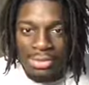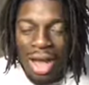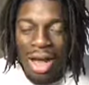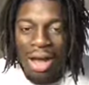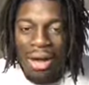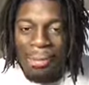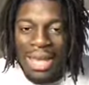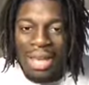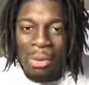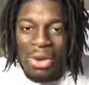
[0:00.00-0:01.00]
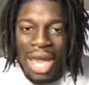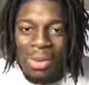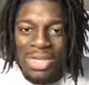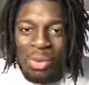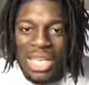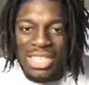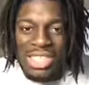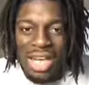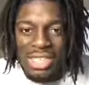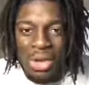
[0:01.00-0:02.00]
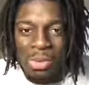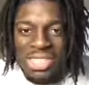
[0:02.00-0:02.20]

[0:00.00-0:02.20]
Oh, man, come on. That was weak, Josh Norman.